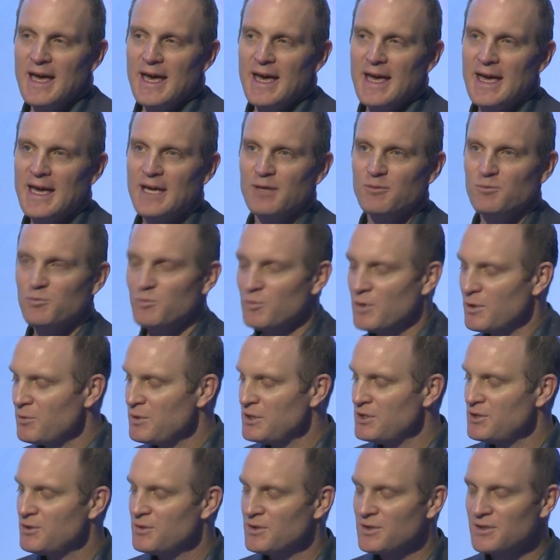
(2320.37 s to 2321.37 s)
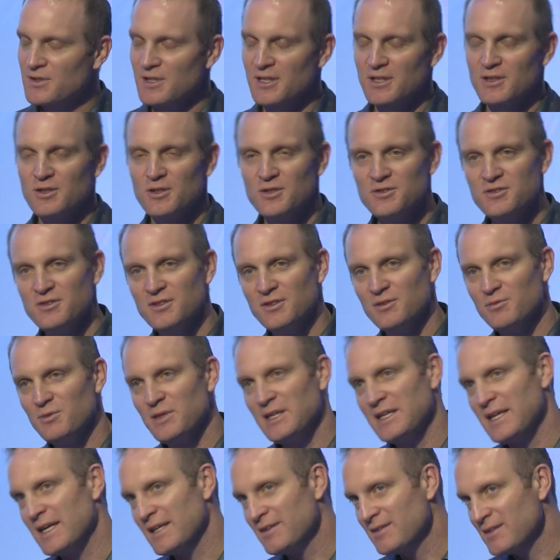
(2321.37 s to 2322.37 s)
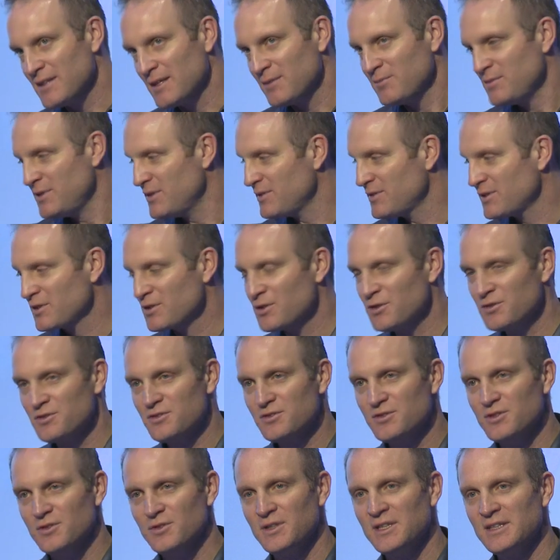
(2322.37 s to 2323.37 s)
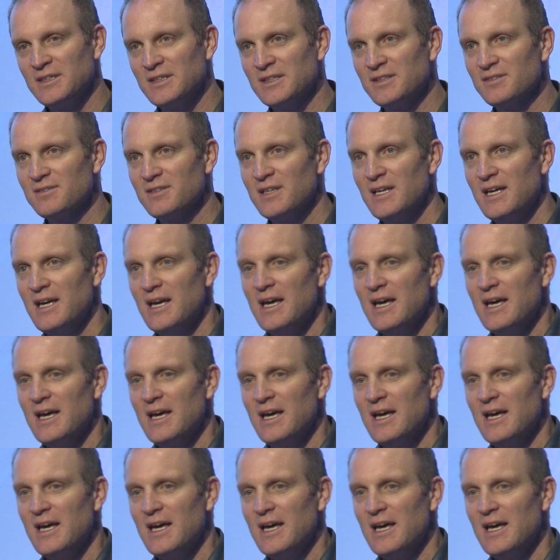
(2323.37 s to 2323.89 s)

And what we do with our coaches, we get them, here's a coach doing this,